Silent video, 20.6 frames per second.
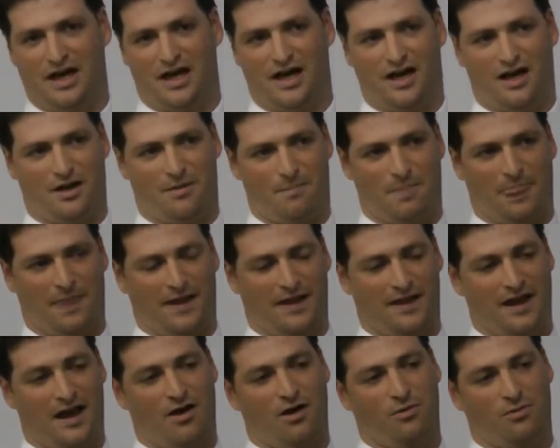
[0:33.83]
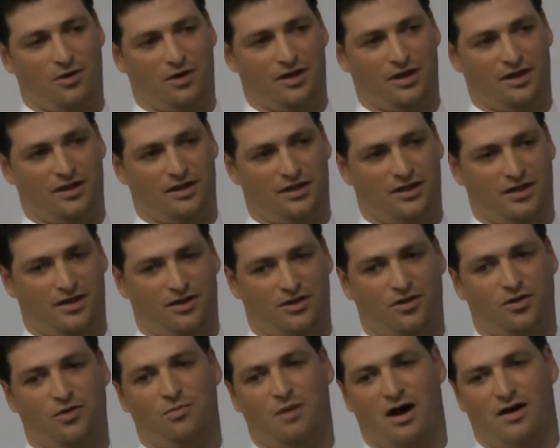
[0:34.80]
and now I work in the
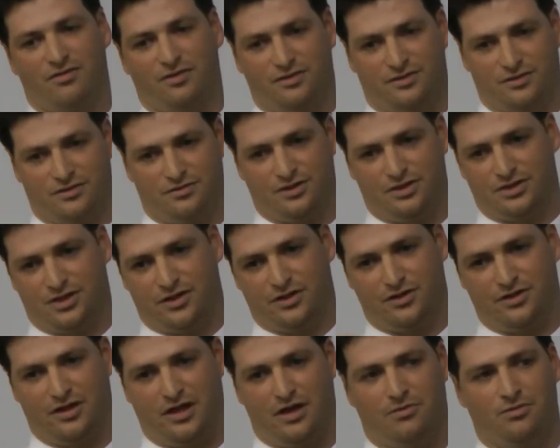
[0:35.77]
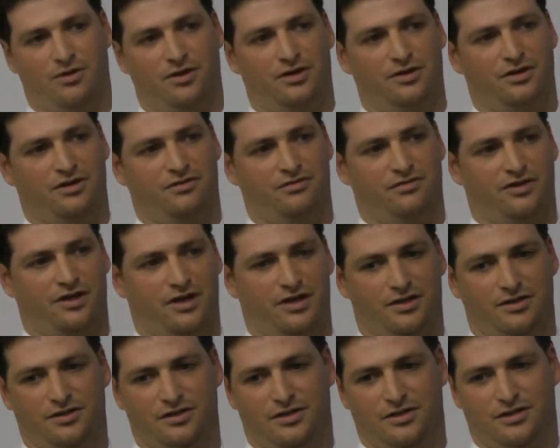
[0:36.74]
home office of a charter network
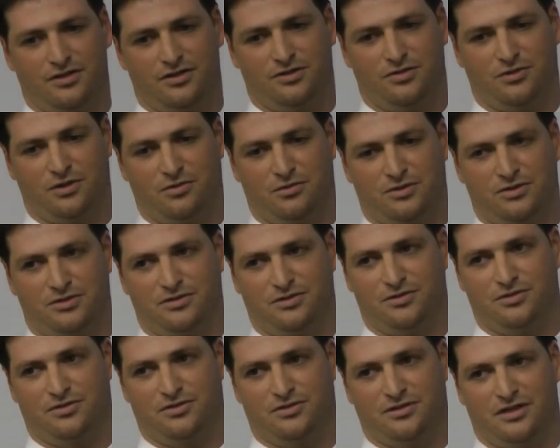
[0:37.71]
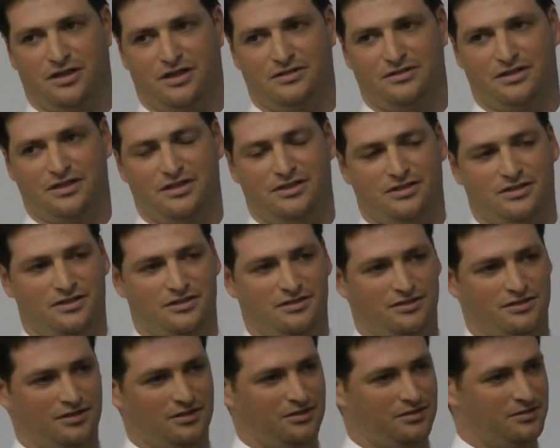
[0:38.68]
of 21 schools in Los Angeles.
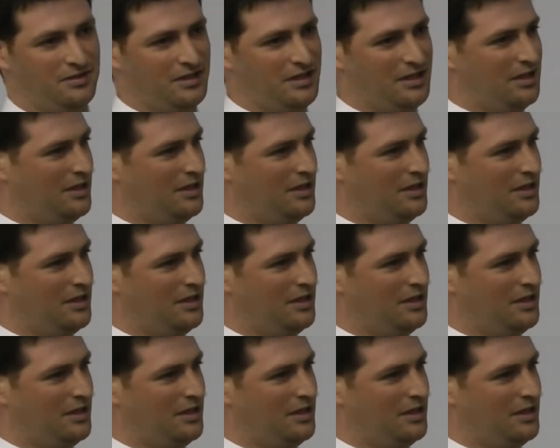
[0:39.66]
So